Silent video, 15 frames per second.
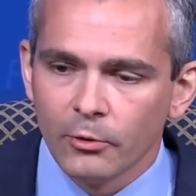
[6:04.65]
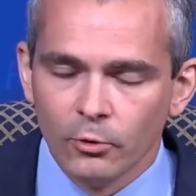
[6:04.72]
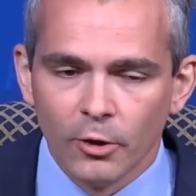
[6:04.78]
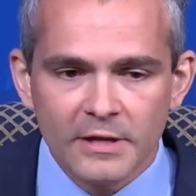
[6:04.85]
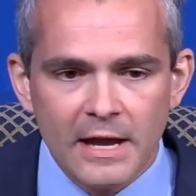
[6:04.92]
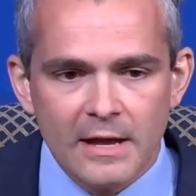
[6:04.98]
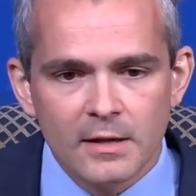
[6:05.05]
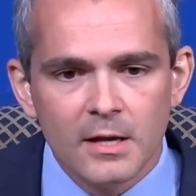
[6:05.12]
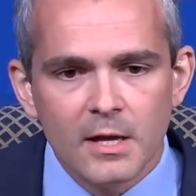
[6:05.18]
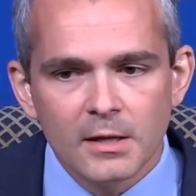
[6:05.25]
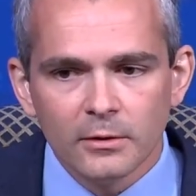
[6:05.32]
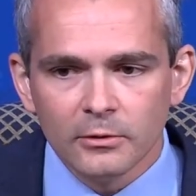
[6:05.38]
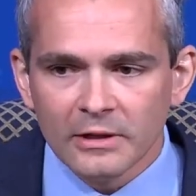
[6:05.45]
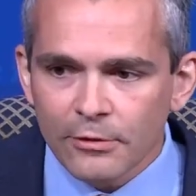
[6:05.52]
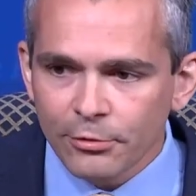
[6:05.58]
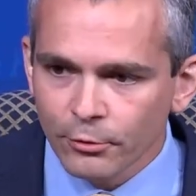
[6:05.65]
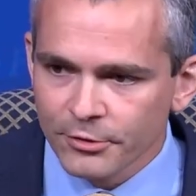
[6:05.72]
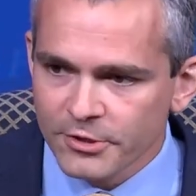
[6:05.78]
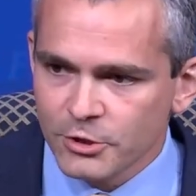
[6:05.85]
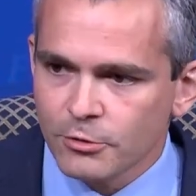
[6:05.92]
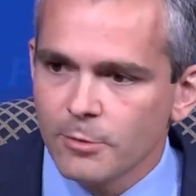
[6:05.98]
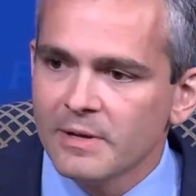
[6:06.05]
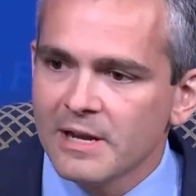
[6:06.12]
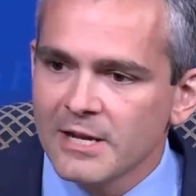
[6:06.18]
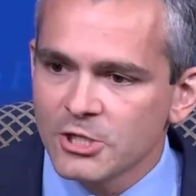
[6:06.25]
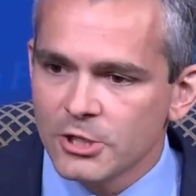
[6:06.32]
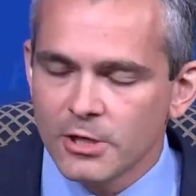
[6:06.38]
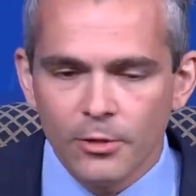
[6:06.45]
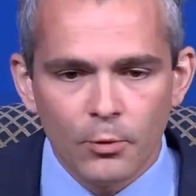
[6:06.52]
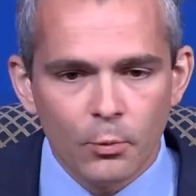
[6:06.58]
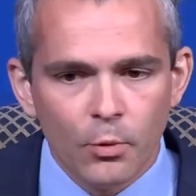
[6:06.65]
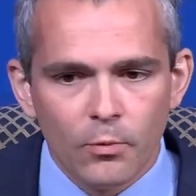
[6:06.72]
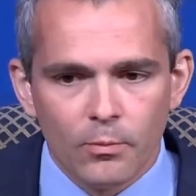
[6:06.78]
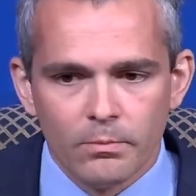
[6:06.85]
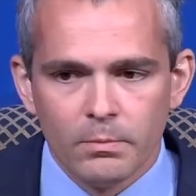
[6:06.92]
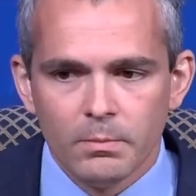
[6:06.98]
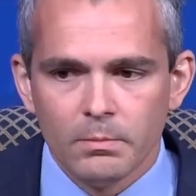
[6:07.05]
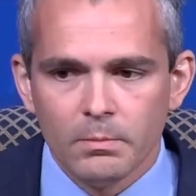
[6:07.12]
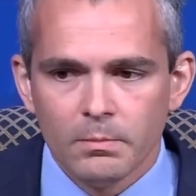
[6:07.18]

Look at lethal discrimination in the womb.